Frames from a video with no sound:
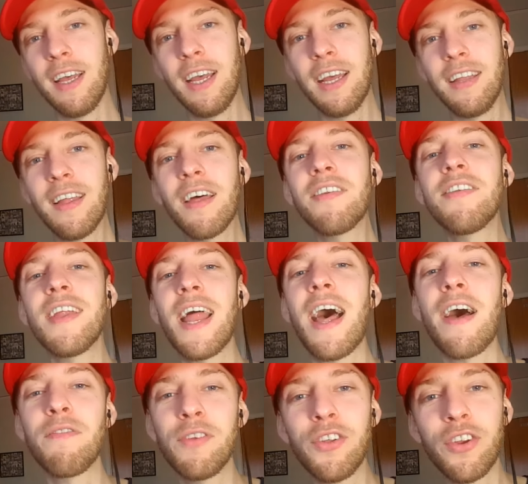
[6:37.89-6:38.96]
It doesn't
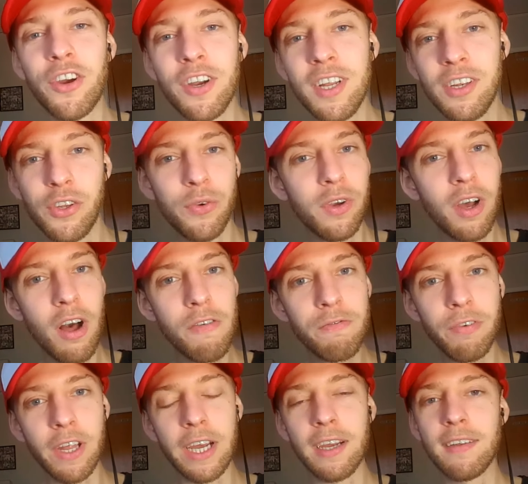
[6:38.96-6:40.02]
have to turn into a
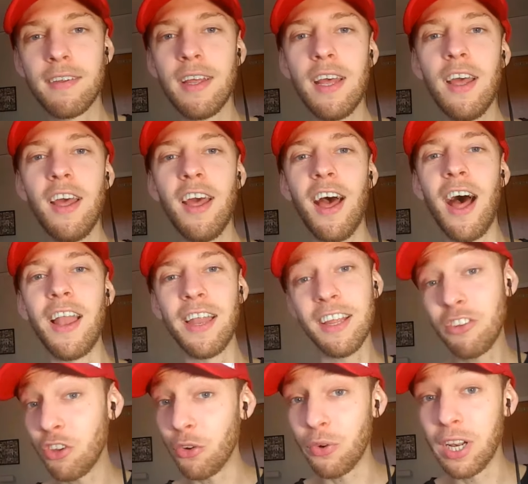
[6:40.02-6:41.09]
conflict
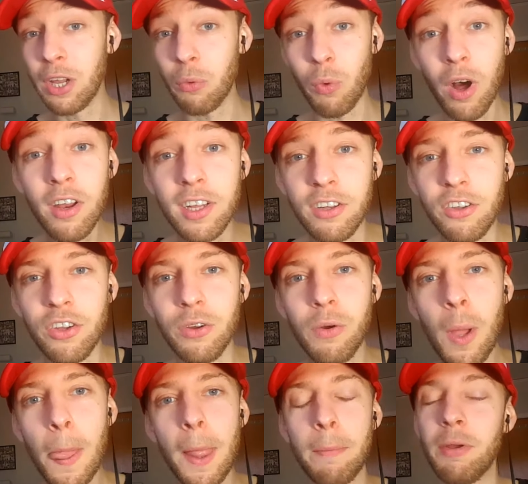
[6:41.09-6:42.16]
unless you really want it to,
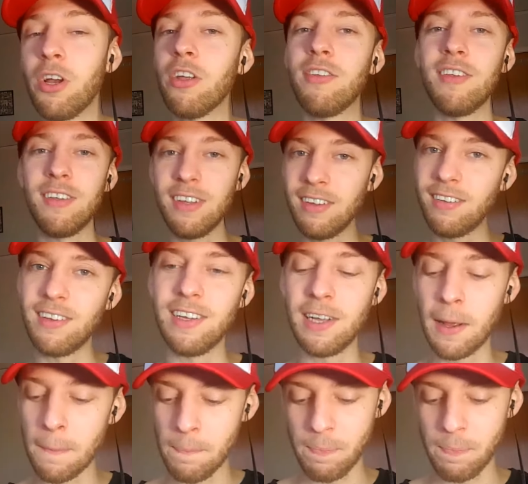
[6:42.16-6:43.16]
because it's easy